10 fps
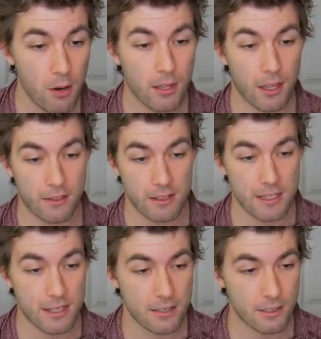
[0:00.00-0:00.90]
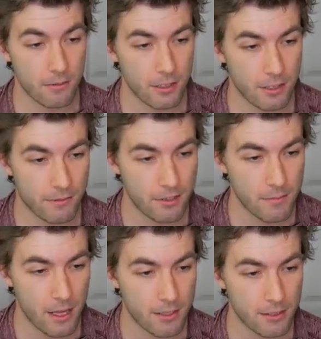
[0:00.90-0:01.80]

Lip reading: Okay, so that's actually really good feedback.